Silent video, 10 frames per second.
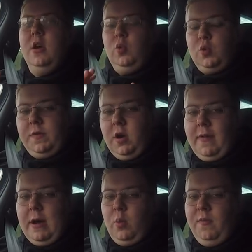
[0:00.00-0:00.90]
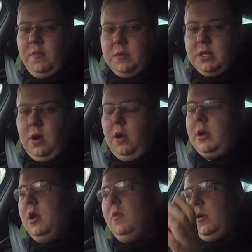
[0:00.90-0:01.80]
Once we've got that one from
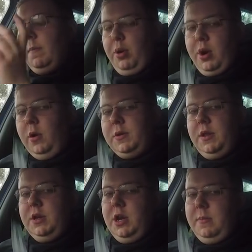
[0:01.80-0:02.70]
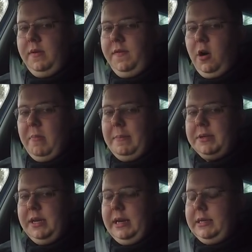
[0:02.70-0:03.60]
stock, we're going to put it onto the JB4 Map
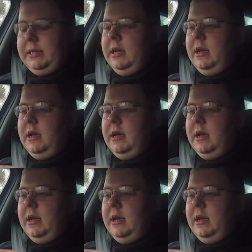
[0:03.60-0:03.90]
6,